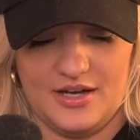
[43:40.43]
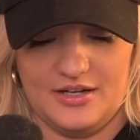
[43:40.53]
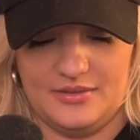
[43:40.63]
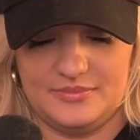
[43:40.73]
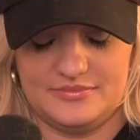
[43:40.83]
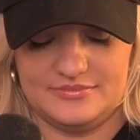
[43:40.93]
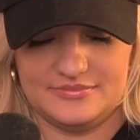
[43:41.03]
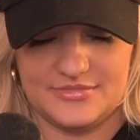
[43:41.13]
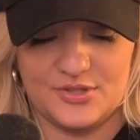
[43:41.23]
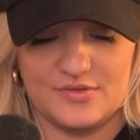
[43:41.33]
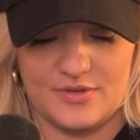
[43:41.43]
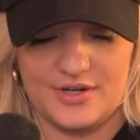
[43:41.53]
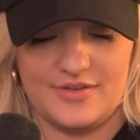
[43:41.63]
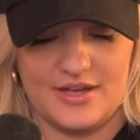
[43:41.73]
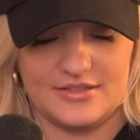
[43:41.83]
to
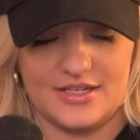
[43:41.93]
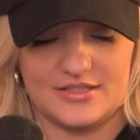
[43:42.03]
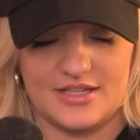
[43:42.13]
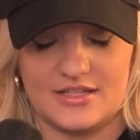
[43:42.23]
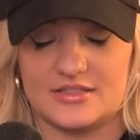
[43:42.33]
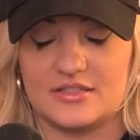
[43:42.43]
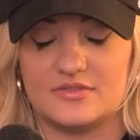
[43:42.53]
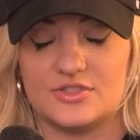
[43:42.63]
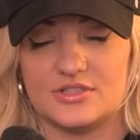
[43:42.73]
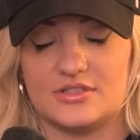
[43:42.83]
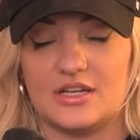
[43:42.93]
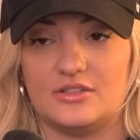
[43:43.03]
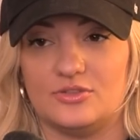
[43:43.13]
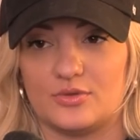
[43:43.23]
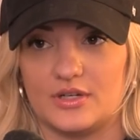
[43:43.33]
avoid Valentine's Day instead of just
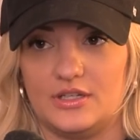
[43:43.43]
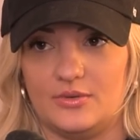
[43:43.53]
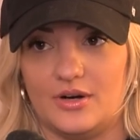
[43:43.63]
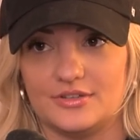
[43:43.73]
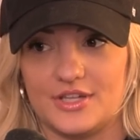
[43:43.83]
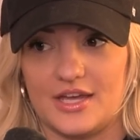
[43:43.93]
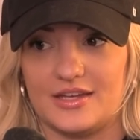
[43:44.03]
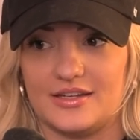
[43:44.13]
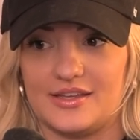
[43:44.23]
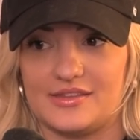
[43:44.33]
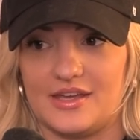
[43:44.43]
ignoring you all day and